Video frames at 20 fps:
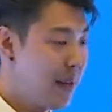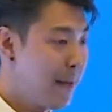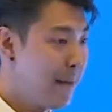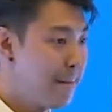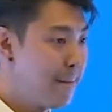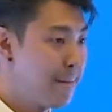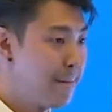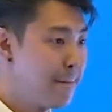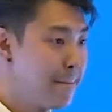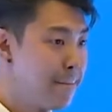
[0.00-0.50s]

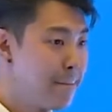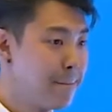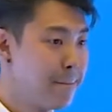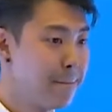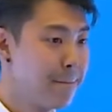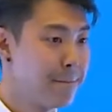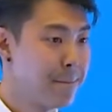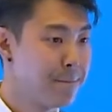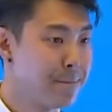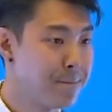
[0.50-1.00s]

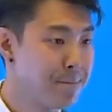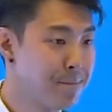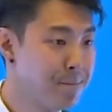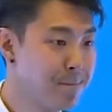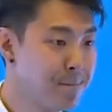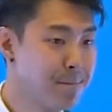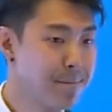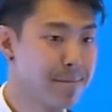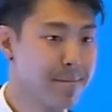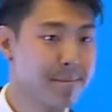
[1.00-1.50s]

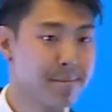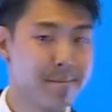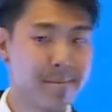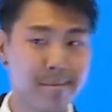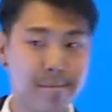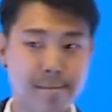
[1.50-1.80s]
Nothing is said.